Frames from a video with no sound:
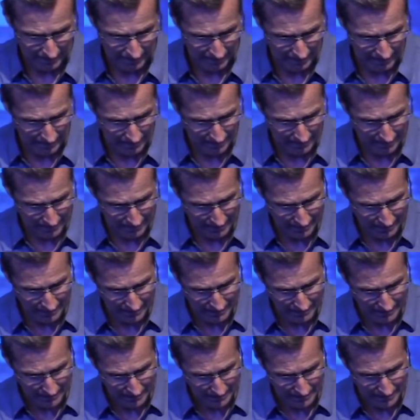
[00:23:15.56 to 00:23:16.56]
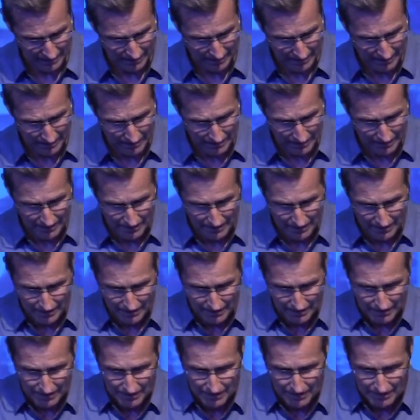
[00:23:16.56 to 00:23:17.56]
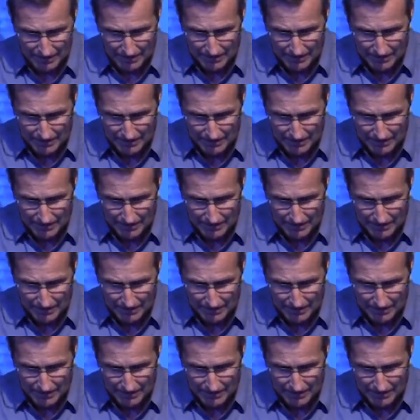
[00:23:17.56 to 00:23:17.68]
No one is speaking in this clip.